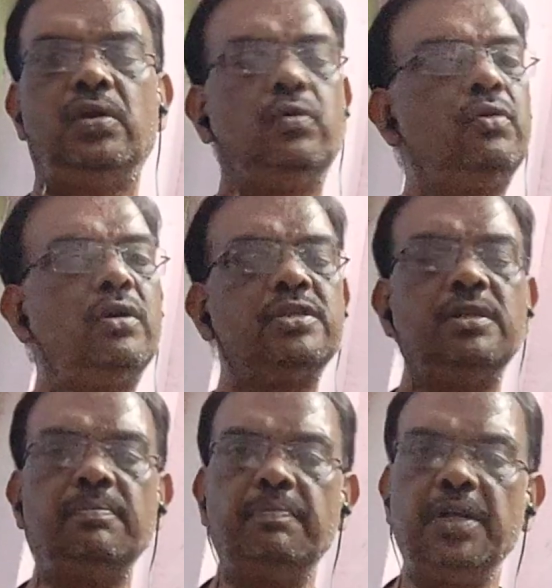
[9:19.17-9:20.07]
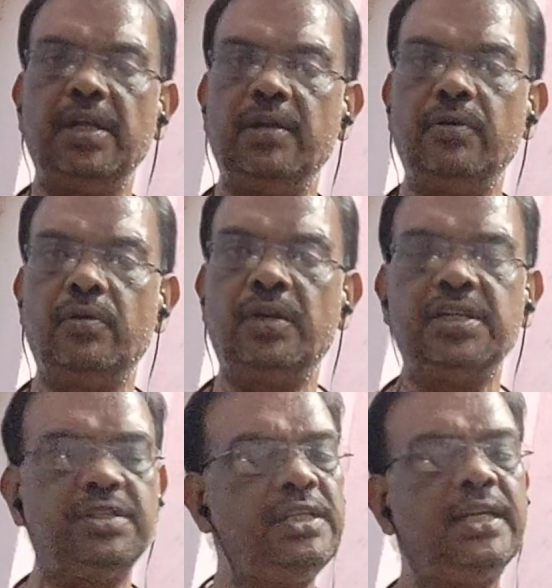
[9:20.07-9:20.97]
Do not simply ignore
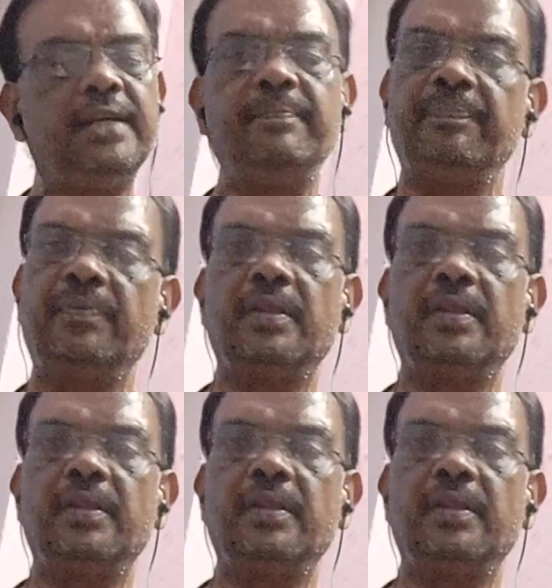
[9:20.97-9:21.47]
and see and